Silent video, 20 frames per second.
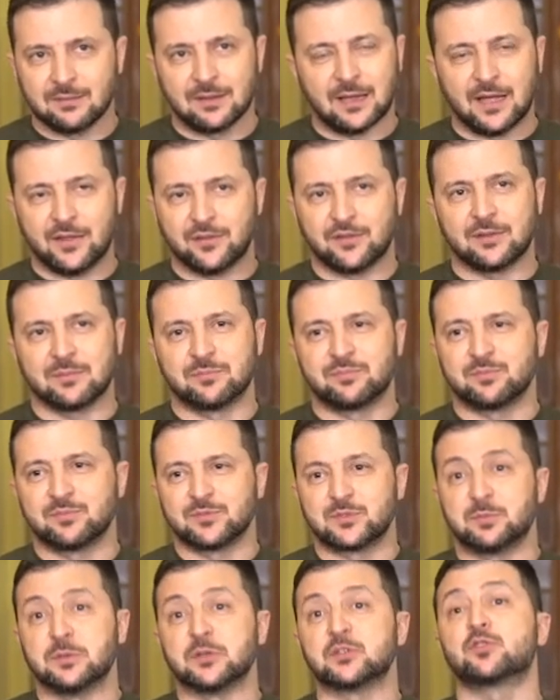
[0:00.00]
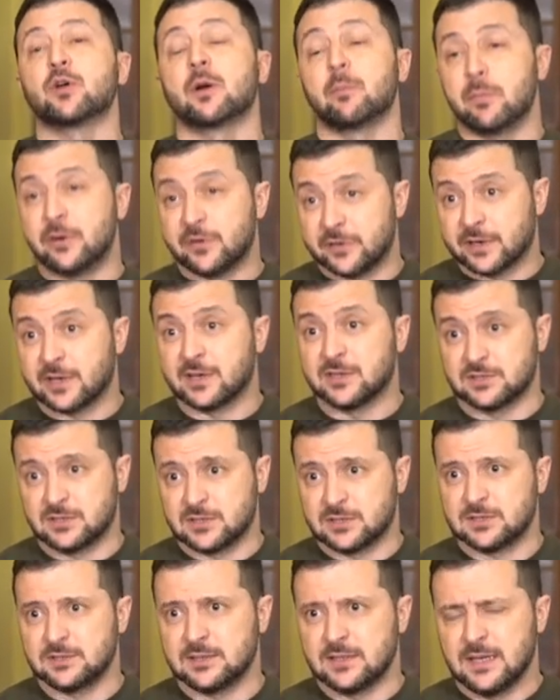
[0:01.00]
I think speech to
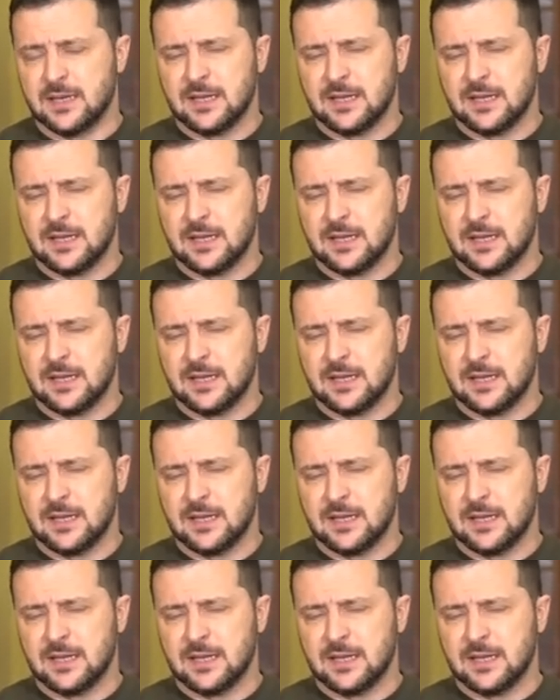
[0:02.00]
Americans.